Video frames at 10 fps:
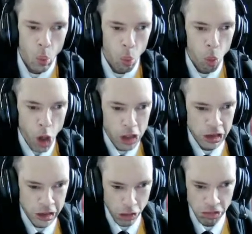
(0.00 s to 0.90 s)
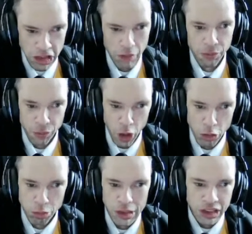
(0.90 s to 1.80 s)
what's going to
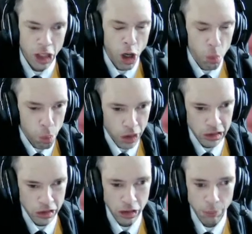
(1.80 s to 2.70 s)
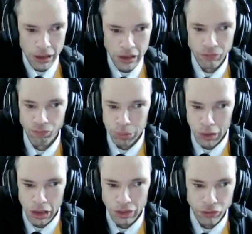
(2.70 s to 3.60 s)
unfold. We know what's going to be
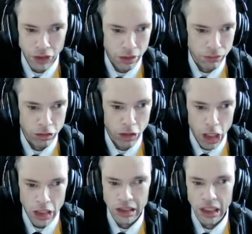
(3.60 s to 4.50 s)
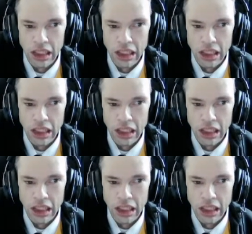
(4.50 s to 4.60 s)
put in front of your eyes,